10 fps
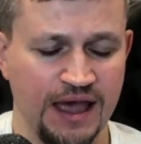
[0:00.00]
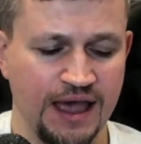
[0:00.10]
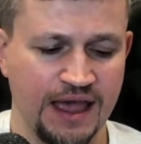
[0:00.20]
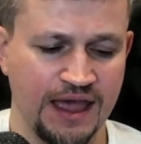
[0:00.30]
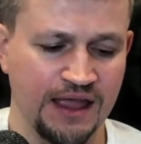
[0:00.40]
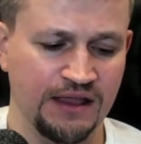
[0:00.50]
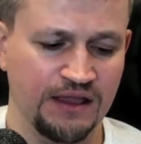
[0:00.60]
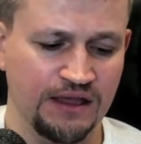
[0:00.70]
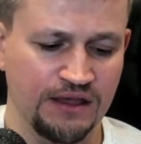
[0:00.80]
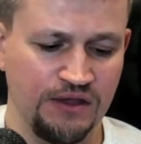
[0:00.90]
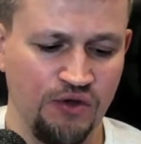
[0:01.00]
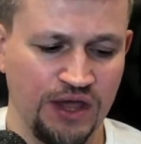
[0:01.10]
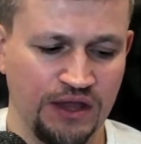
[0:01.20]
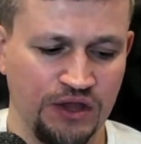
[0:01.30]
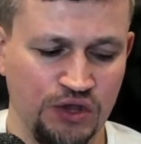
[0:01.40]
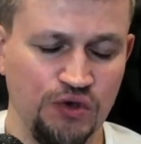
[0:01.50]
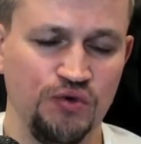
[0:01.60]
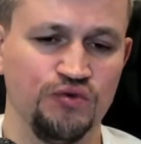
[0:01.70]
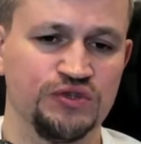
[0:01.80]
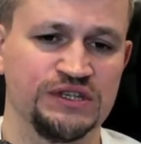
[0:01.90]
and you can
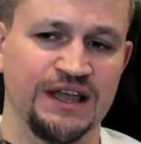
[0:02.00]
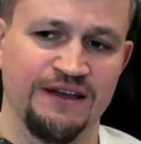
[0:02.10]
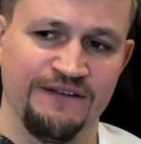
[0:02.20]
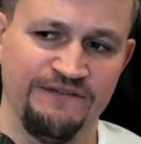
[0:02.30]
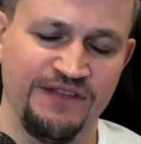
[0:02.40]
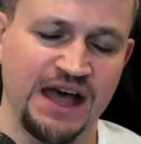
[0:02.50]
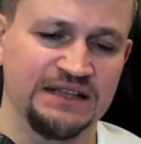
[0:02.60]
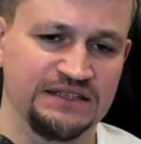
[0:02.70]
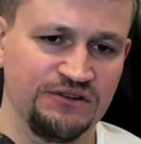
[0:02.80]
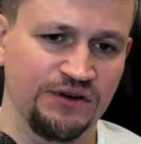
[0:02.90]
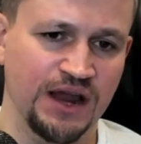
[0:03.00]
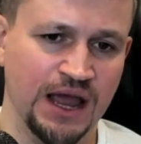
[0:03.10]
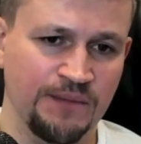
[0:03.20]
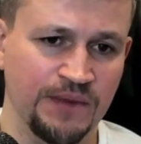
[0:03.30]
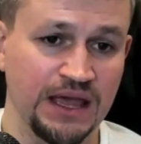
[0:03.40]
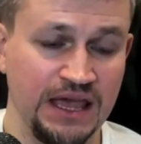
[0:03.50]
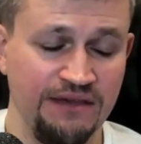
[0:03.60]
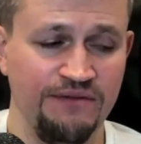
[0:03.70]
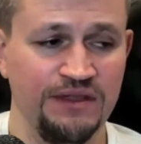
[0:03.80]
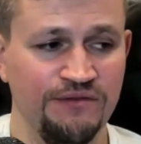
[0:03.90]
use of that C R M
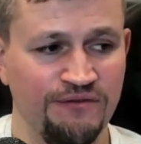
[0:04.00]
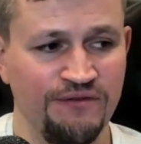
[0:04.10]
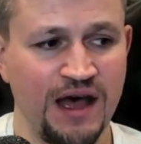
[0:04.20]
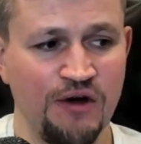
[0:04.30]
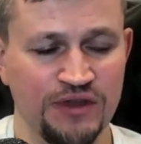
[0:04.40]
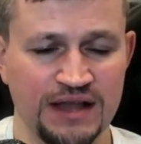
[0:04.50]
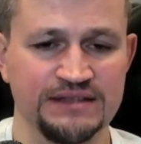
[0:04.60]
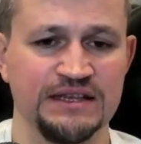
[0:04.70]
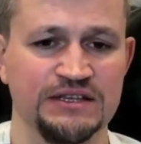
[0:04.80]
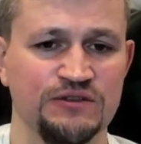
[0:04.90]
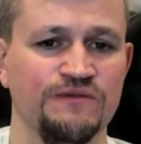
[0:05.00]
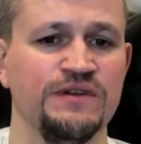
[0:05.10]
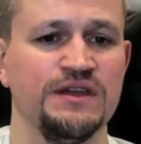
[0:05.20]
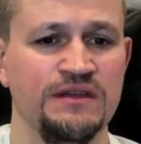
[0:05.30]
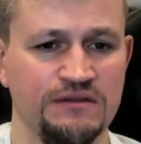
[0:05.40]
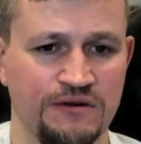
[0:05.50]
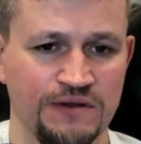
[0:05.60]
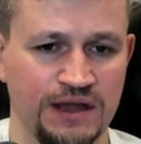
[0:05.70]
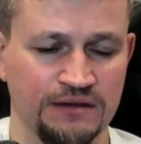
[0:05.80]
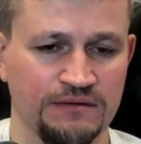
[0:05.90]
even without access to the
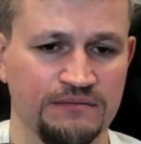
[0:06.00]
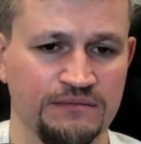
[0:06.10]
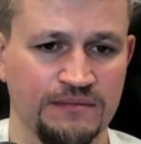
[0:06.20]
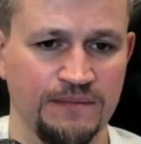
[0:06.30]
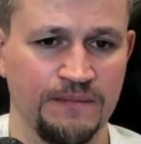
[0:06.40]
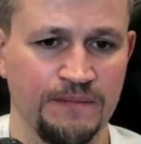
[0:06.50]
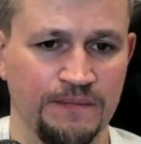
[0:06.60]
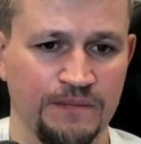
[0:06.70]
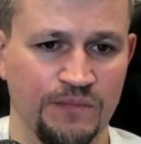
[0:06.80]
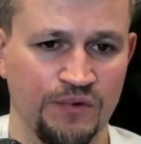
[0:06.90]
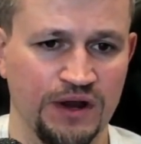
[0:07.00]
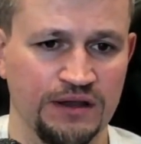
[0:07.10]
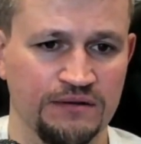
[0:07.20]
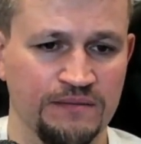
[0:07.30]
internet, right?